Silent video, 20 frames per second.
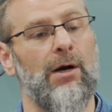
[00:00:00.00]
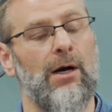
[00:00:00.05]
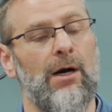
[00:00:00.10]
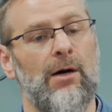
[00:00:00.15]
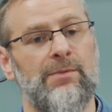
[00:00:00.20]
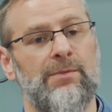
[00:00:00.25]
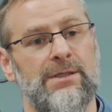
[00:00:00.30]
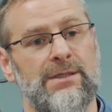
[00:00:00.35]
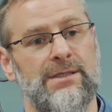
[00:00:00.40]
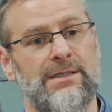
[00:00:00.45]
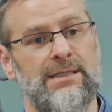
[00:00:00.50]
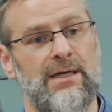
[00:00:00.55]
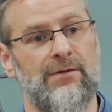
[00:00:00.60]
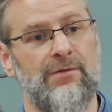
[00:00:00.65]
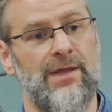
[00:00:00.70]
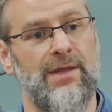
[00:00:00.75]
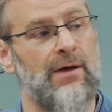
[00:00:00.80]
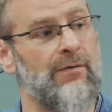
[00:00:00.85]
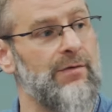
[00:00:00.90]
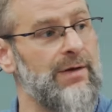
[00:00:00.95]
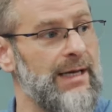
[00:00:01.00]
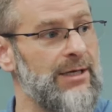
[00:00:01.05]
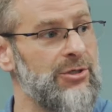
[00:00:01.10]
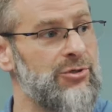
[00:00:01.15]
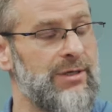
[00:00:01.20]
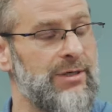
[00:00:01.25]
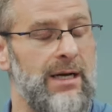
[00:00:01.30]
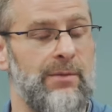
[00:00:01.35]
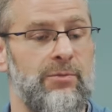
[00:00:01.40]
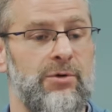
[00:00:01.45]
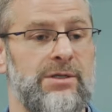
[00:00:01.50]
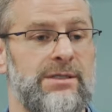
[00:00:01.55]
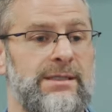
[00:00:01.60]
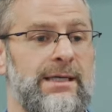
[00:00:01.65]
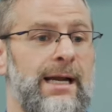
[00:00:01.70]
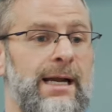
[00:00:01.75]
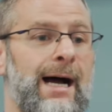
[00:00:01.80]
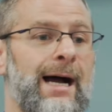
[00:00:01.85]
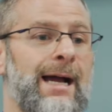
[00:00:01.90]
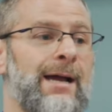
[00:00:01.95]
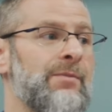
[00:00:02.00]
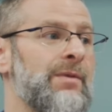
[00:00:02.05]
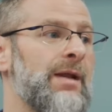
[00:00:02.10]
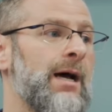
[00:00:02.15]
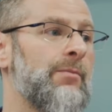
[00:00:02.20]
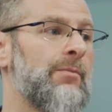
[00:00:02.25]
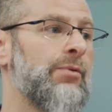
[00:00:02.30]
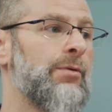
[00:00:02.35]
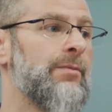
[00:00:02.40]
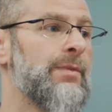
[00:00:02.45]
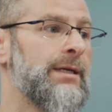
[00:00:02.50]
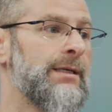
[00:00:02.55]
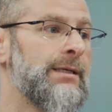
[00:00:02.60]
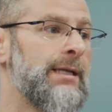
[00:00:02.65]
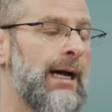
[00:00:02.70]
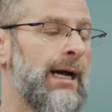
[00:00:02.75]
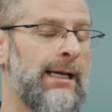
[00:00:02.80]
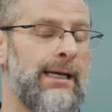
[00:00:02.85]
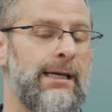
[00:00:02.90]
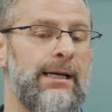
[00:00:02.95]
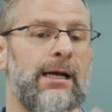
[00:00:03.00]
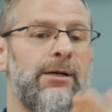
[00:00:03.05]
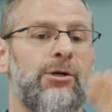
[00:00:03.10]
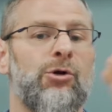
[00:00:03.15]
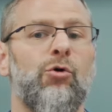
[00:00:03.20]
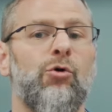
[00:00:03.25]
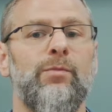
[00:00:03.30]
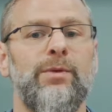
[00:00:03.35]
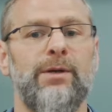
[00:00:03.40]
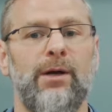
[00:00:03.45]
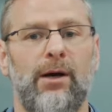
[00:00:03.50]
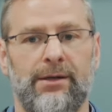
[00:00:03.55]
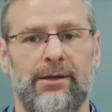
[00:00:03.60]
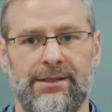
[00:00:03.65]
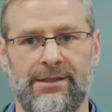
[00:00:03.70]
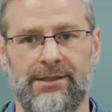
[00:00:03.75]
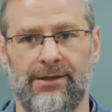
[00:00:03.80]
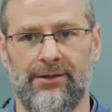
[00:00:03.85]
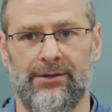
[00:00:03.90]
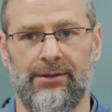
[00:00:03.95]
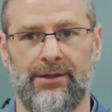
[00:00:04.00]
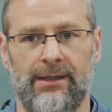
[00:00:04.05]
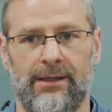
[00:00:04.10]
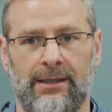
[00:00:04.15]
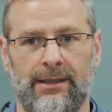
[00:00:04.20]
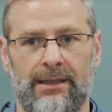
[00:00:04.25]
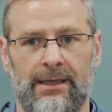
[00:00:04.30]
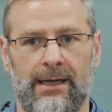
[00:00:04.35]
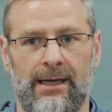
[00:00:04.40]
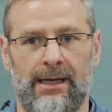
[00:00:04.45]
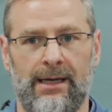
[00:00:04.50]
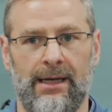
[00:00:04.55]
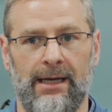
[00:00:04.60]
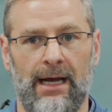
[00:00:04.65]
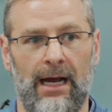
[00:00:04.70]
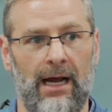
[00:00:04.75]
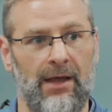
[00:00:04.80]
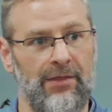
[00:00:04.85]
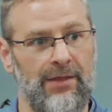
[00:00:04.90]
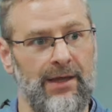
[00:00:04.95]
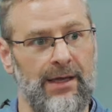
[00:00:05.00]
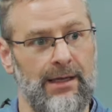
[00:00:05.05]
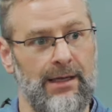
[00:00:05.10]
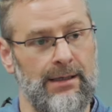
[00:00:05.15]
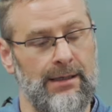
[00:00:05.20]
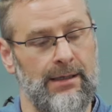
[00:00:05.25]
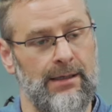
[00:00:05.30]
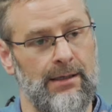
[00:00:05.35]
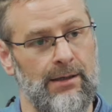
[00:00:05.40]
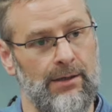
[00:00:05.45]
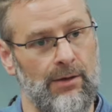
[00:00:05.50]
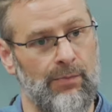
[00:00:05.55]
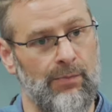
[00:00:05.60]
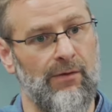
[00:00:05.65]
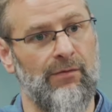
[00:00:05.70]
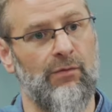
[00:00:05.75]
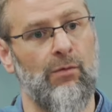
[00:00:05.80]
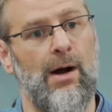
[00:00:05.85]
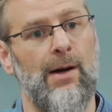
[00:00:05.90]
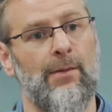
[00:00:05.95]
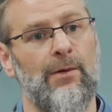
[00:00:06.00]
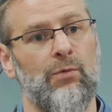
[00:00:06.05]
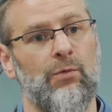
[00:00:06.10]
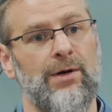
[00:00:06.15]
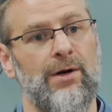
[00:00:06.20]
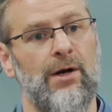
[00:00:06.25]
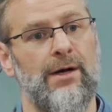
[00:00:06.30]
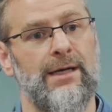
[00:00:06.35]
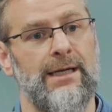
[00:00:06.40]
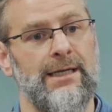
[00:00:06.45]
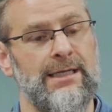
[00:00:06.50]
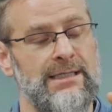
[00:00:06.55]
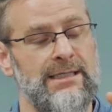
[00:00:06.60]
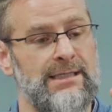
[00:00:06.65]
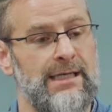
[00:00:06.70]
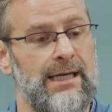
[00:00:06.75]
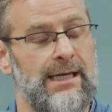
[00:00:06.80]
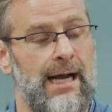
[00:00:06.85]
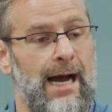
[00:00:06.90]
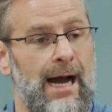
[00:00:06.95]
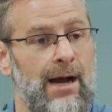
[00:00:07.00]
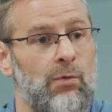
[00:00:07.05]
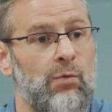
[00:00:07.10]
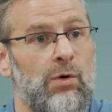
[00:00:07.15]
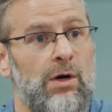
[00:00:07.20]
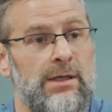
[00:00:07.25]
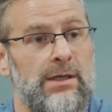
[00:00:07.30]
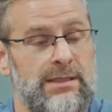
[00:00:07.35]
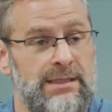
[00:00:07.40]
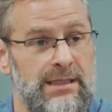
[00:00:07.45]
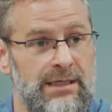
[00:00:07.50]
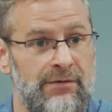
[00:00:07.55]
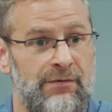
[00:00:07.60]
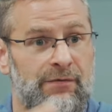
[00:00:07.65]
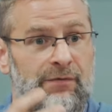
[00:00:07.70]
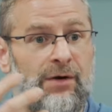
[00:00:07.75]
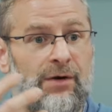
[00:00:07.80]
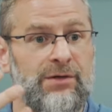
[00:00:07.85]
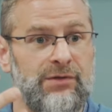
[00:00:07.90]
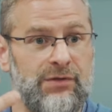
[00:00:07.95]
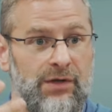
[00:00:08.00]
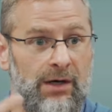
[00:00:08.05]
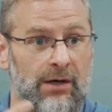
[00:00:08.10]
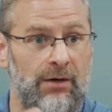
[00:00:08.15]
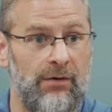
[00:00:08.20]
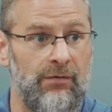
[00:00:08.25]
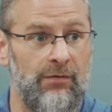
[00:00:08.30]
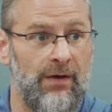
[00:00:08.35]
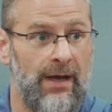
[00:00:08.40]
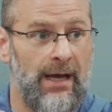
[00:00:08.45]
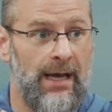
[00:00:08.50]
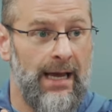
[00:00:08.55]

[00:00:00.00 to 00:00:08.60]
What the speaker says: up to the seventh heaven, Angel Gabriel said, I am not permitted, I cannot go beyond here. And then the Prophet Muhammad went on and he said, I was in front of